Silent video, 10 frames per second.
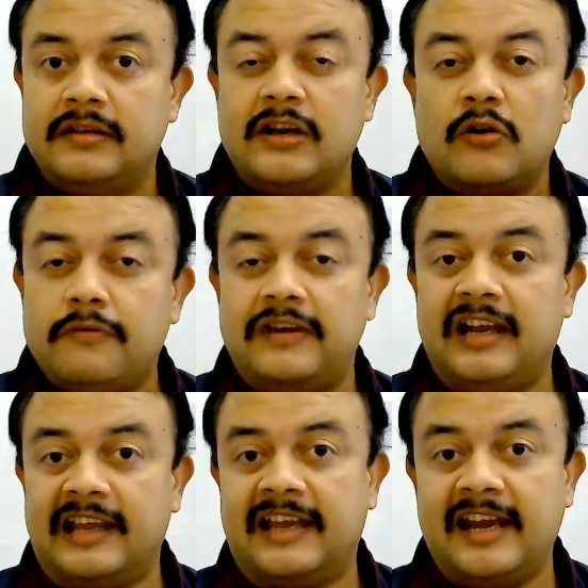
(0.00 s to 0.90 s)
they don't
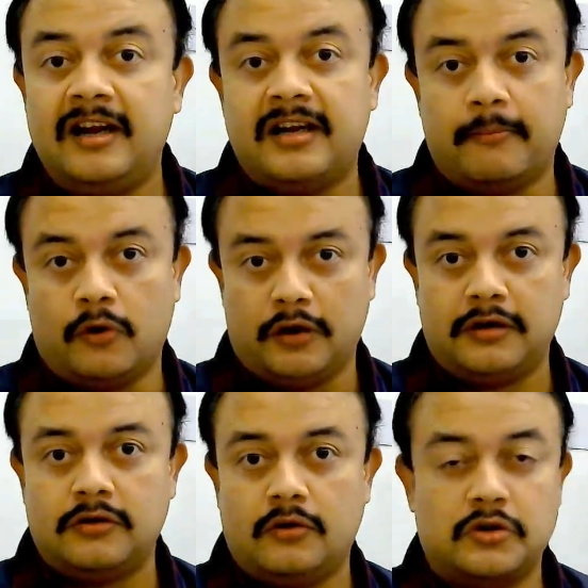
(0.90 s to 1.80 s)
feel guilt about
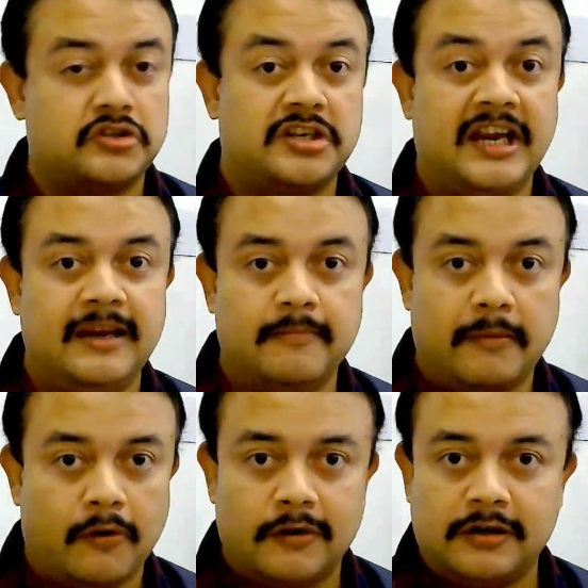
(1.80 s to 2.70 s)
it or shame
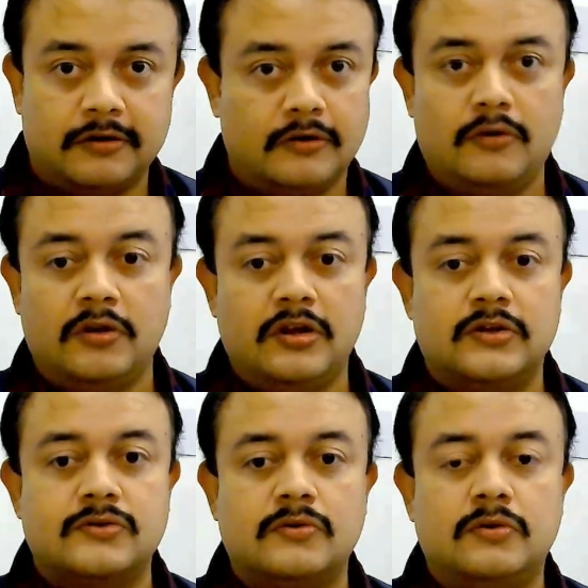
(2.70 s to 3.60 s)
about it, you know.
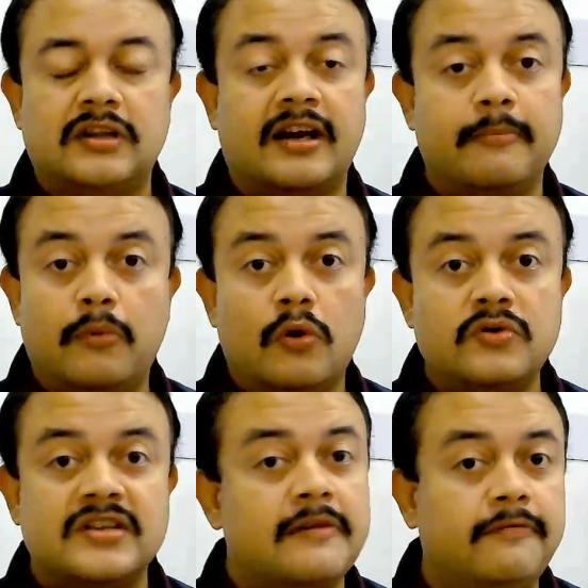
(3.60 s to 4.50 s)
So the
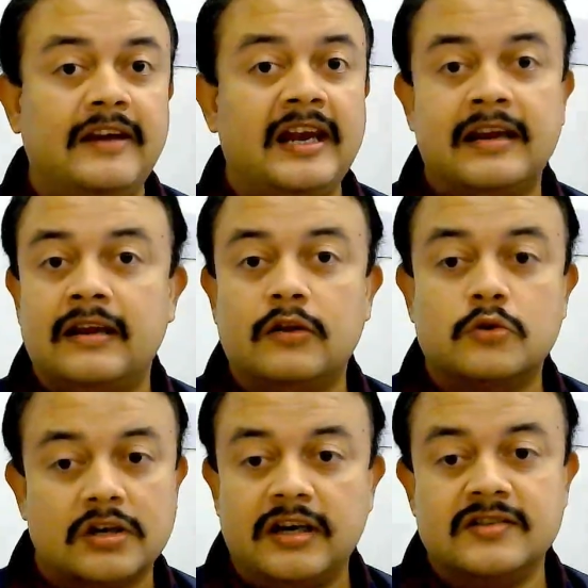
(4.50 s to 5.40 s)
remorse, that feeling
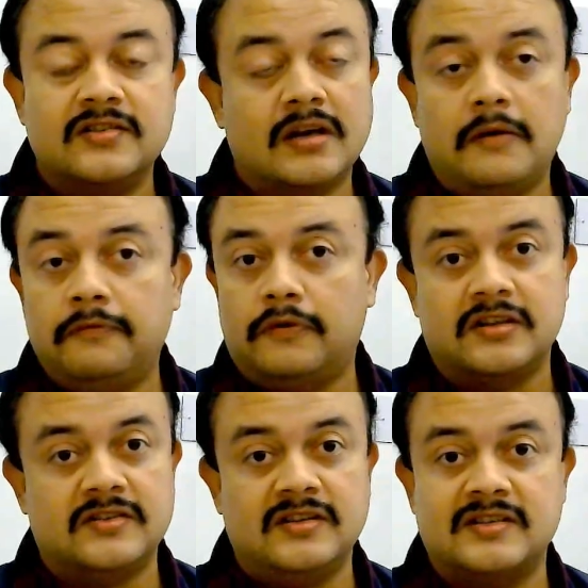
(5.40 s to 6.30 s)
usually doesn't come for
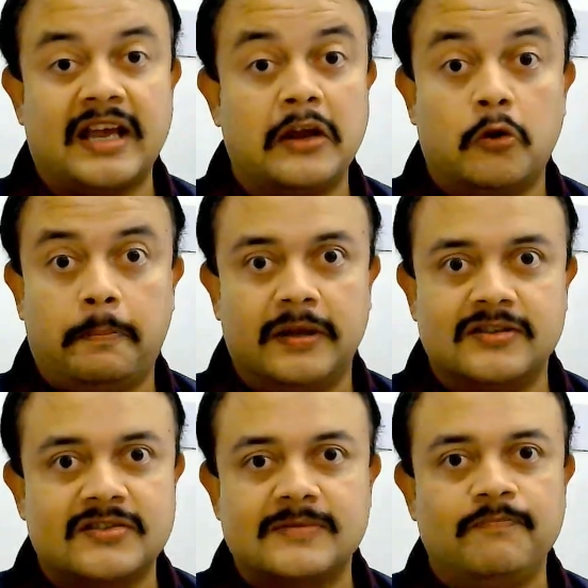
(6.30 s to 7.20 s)
the
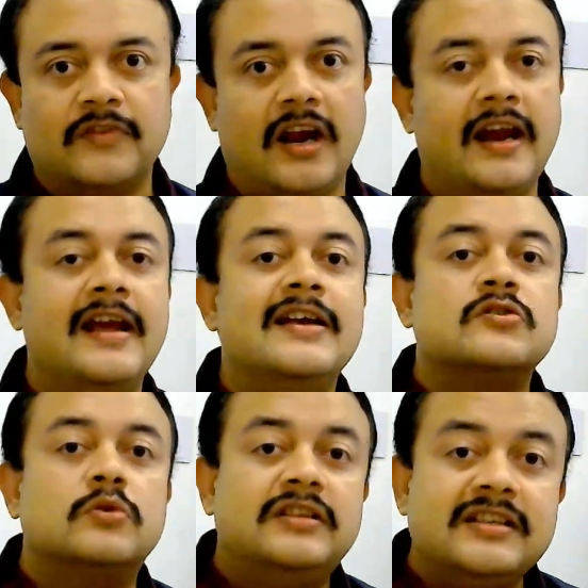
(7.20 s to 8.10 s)
psychopaths.
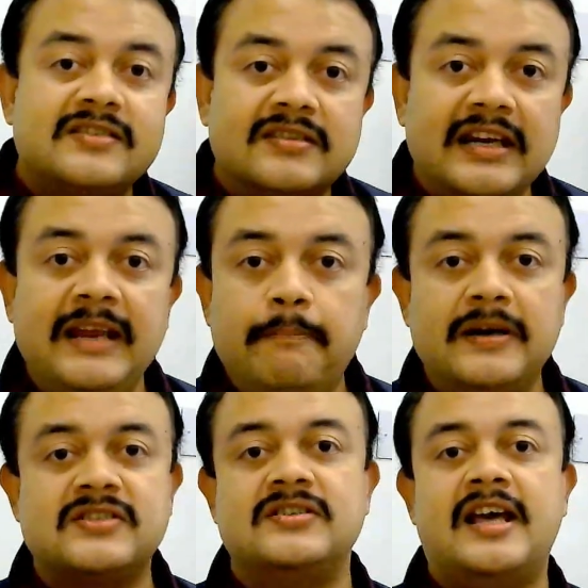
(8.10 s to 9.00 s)
So these three
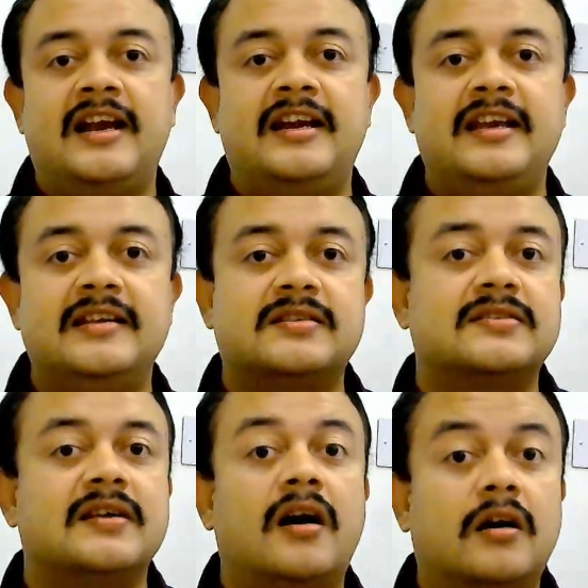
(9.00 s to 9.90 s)

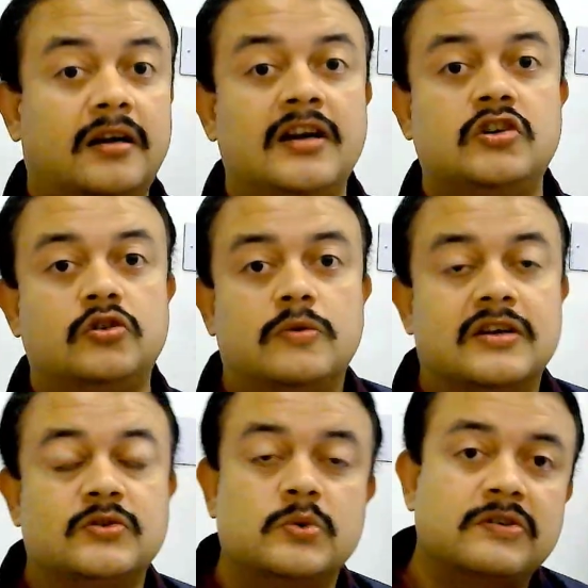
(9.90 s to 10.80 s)
personalities are tend to
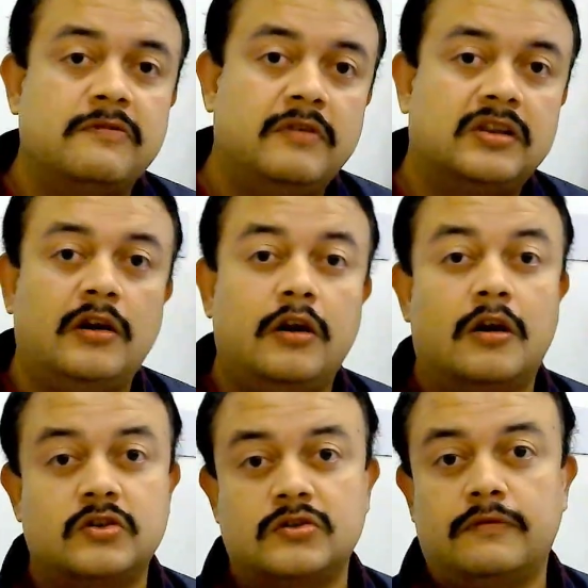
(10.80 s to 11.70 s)
associate with
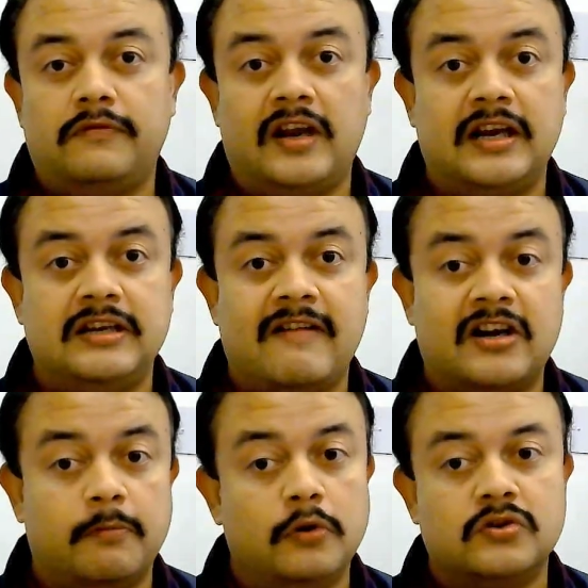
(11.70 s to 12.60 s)
lots of negative
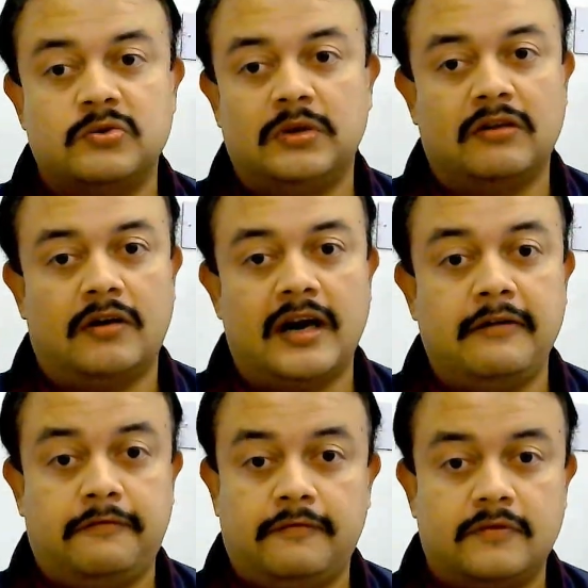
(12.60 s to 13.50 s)
attributes with our
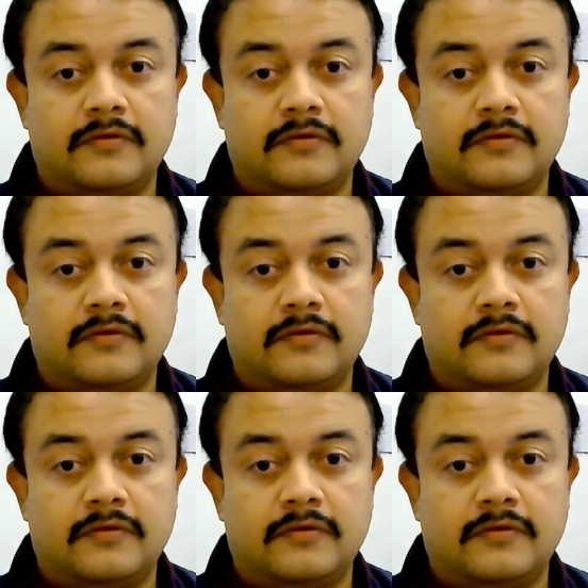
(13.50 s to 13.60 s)
life,